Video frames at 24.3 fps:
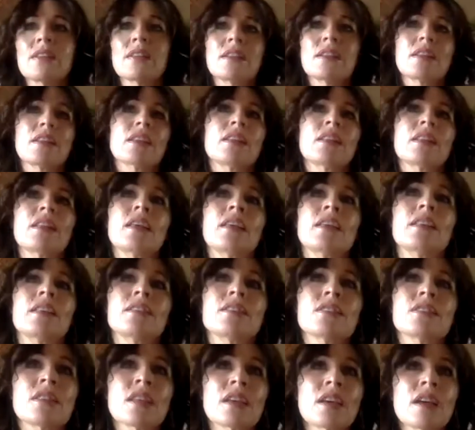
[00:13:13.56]
uh,
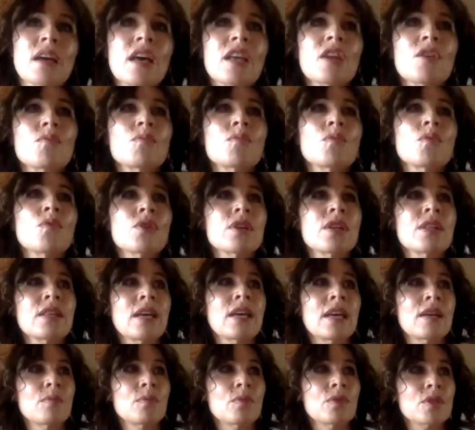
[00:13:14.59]
it's the kind of water
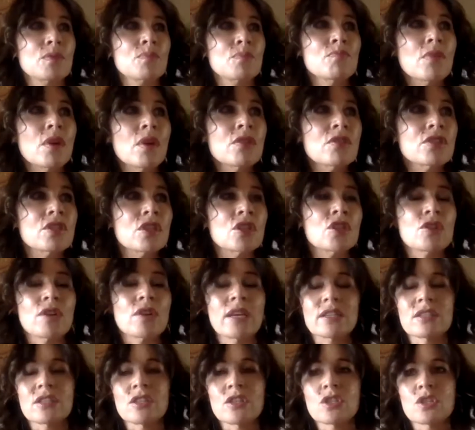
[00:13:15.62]
that was most
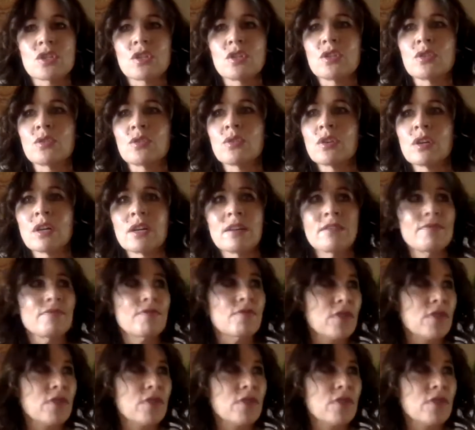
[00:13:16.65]
attracted to your